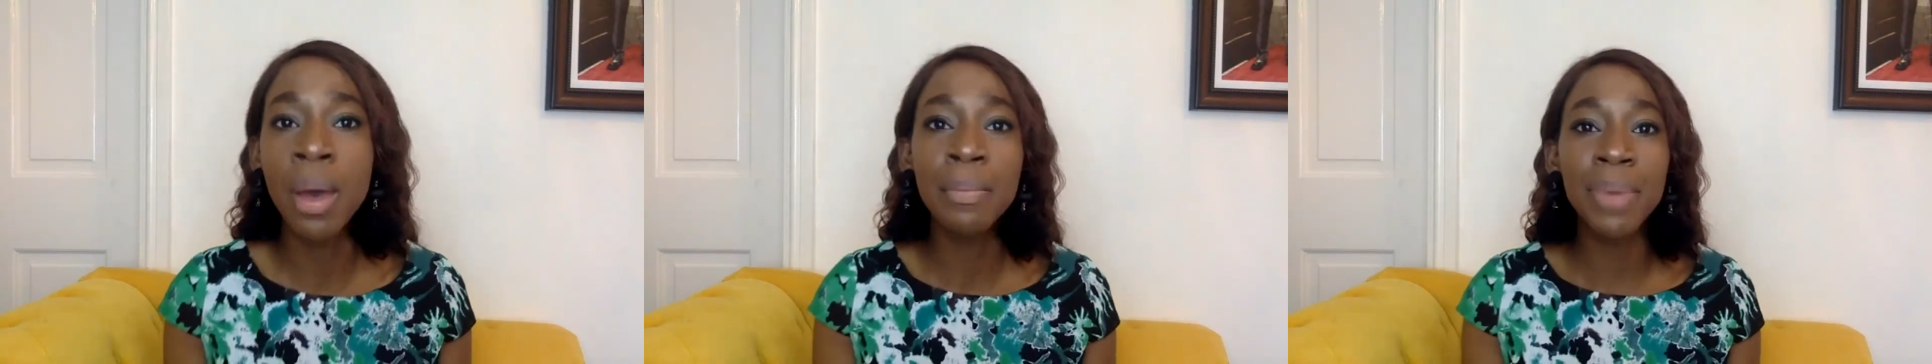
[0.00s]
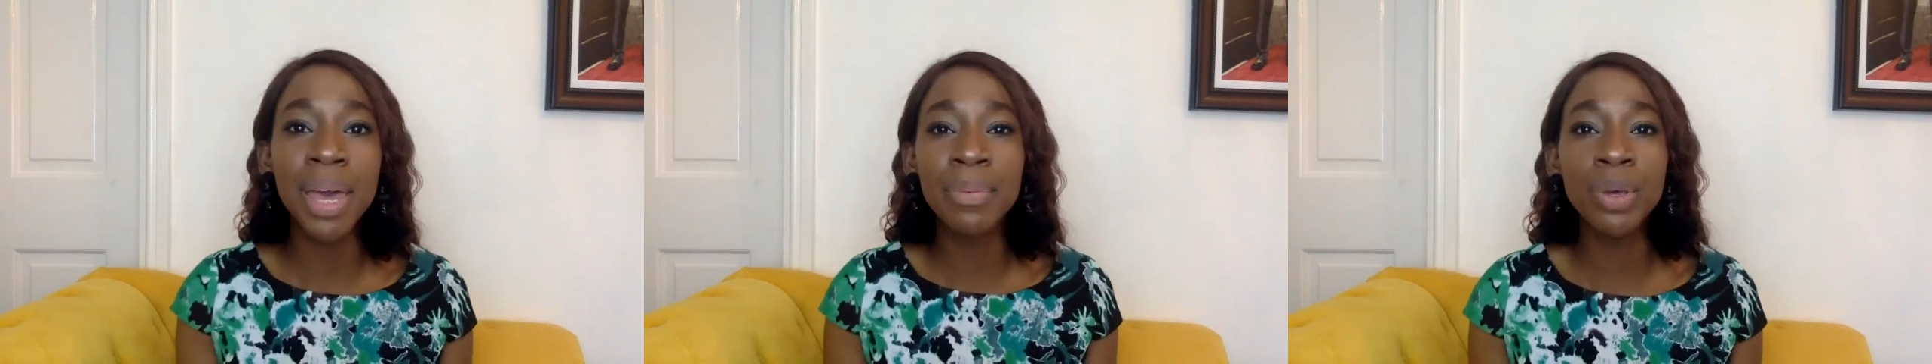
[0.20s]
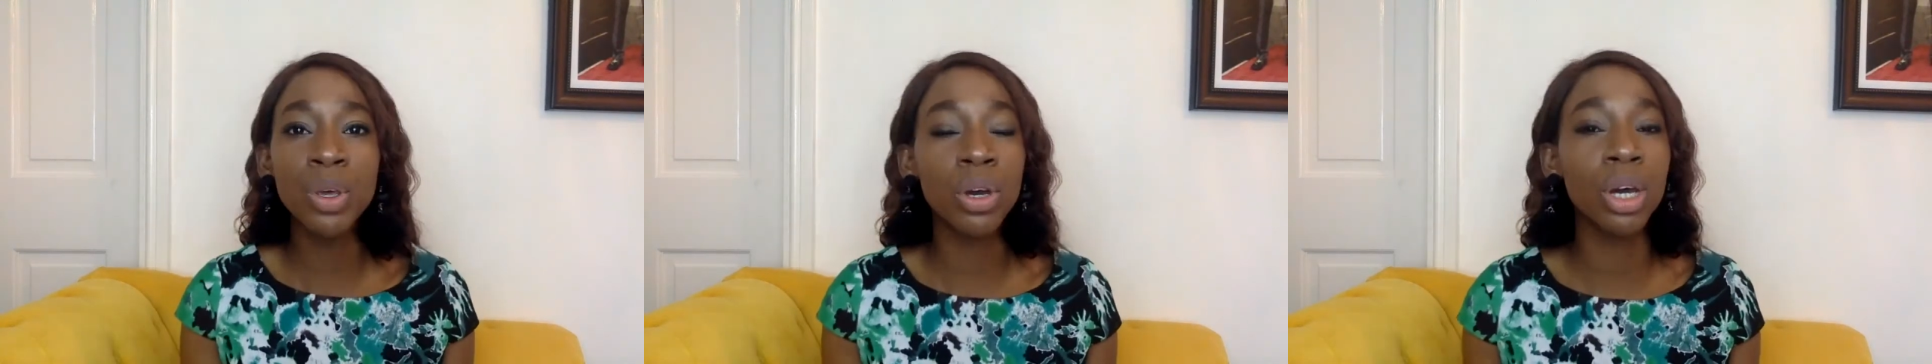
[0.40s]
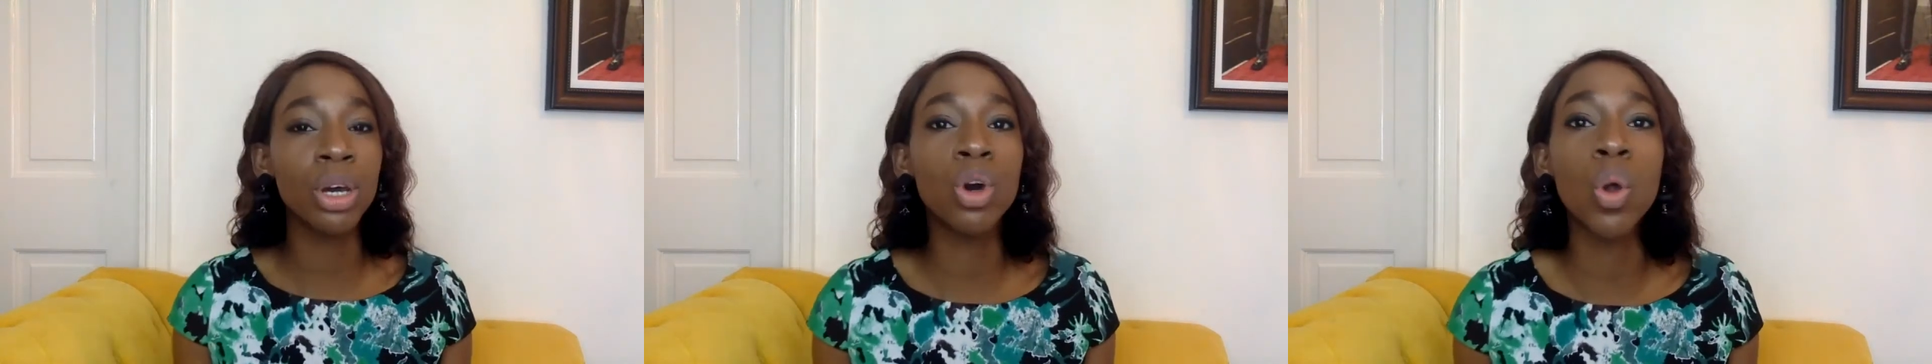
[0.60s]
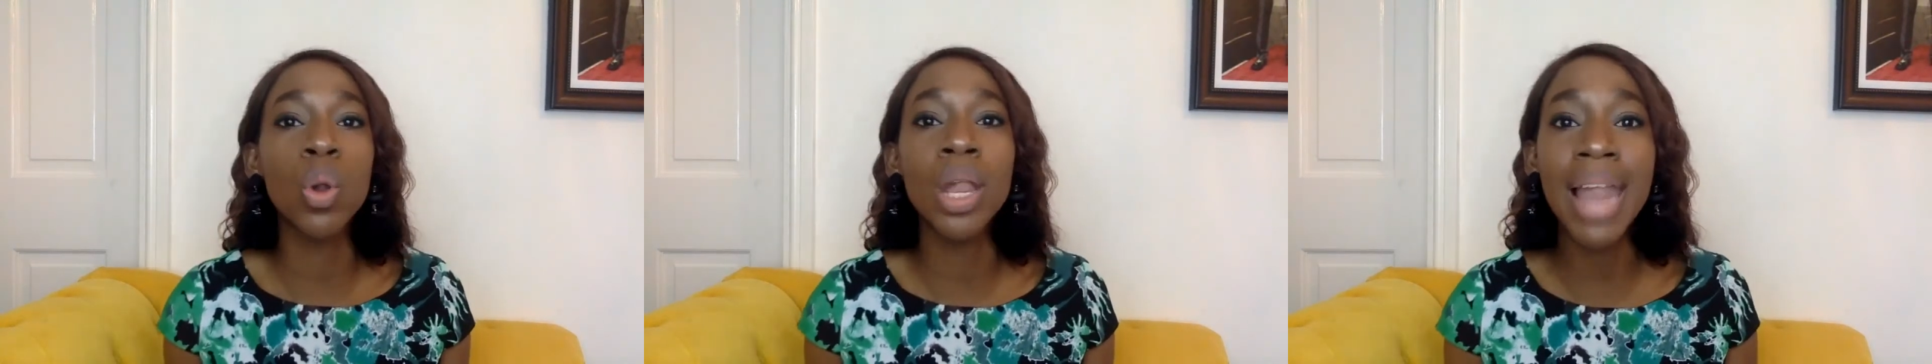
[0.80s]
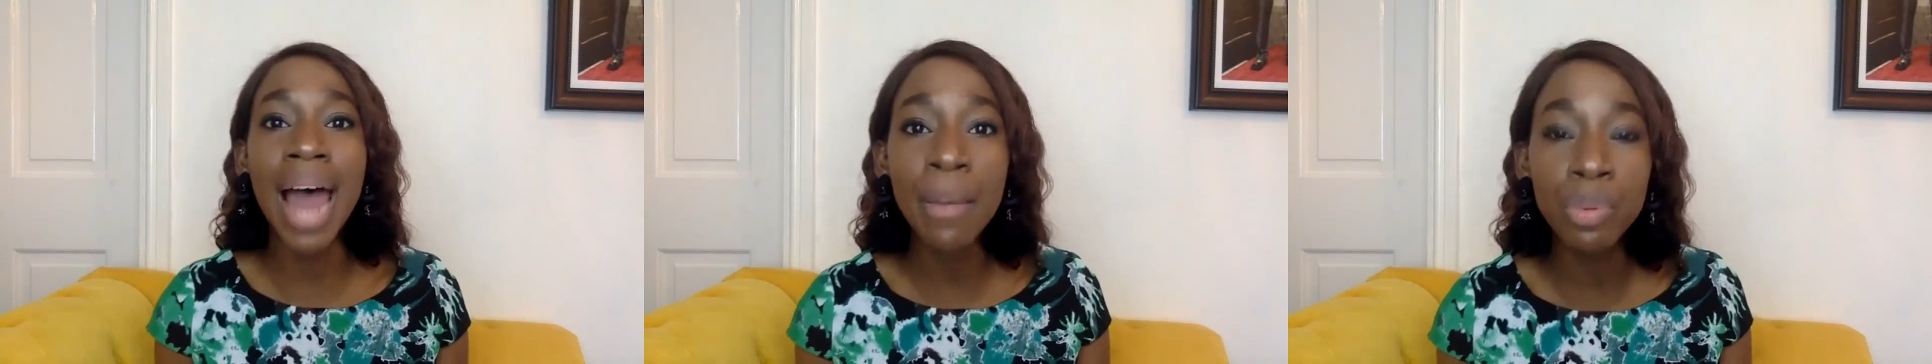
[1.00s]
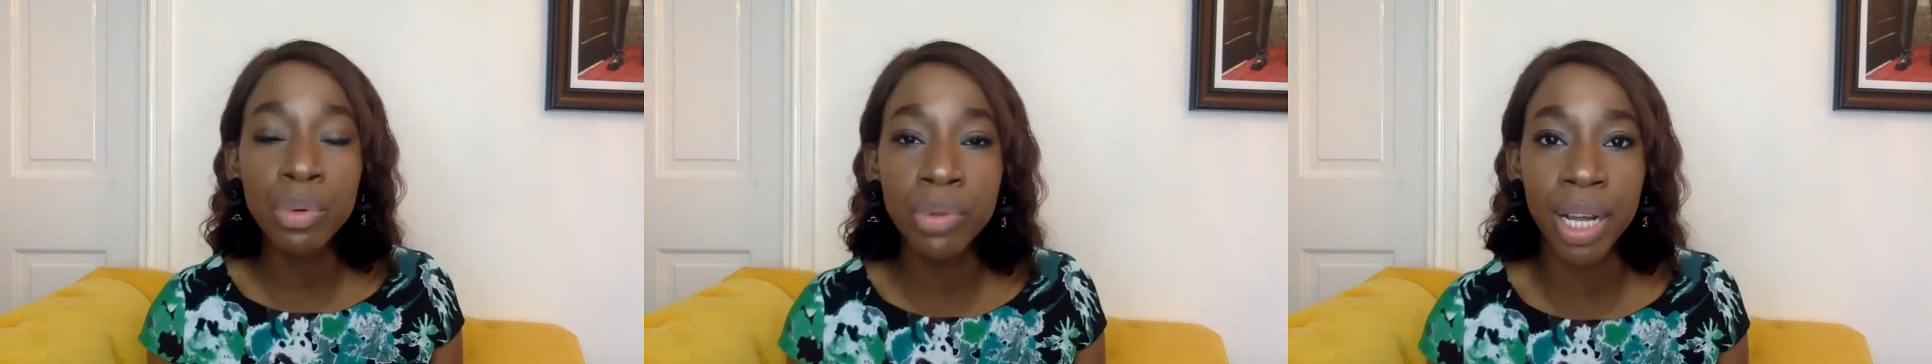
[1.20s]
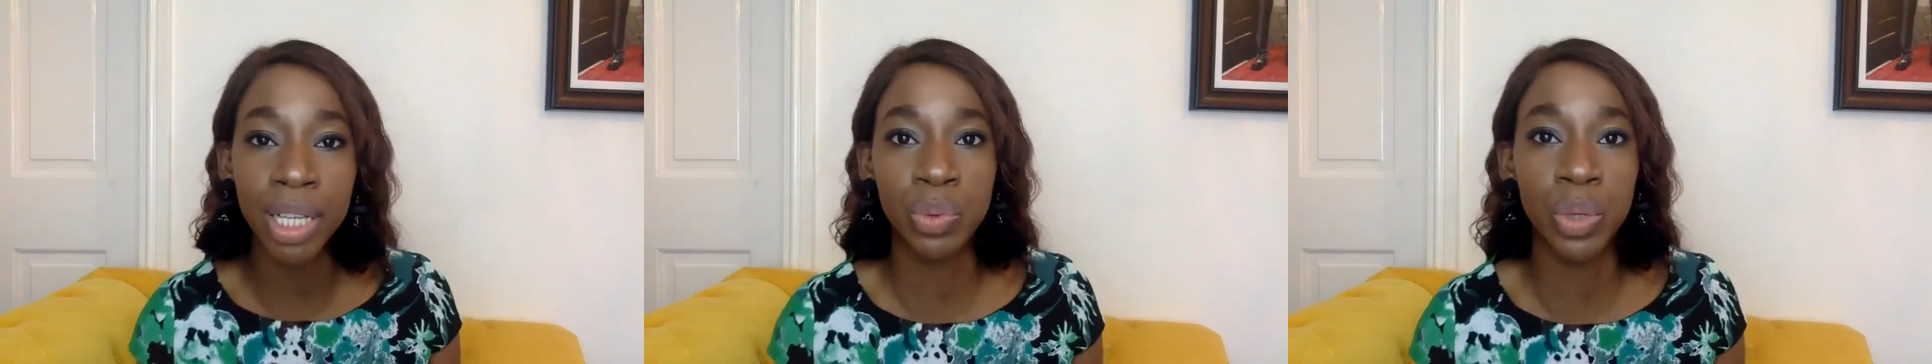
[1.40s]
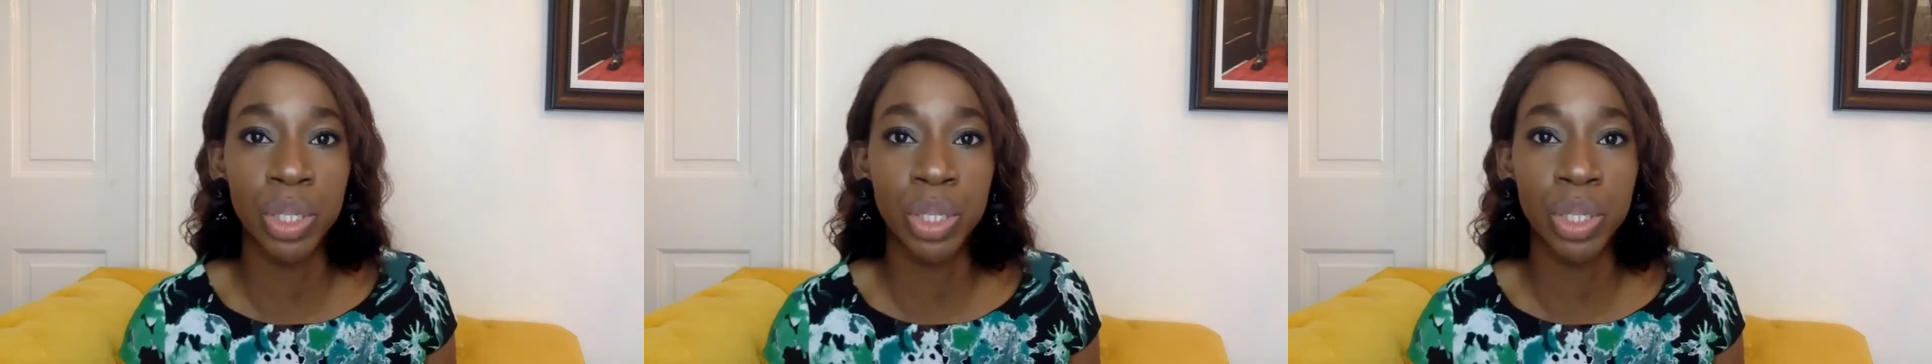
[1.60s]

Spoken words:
Maybe you can collaborate